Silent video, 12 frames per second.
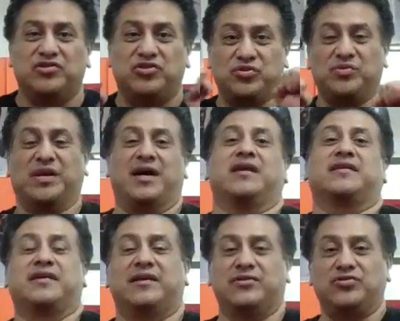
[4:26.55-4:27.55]
Do
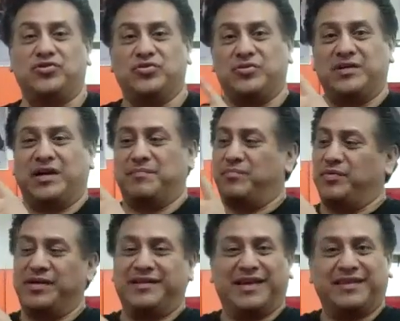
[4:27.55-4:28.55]
not
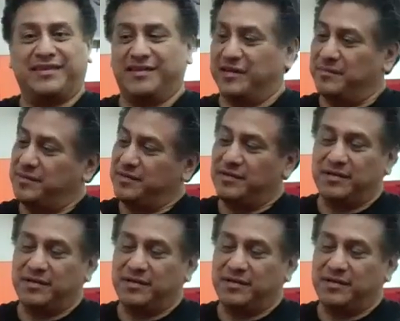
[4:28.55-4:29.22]
bring that thumb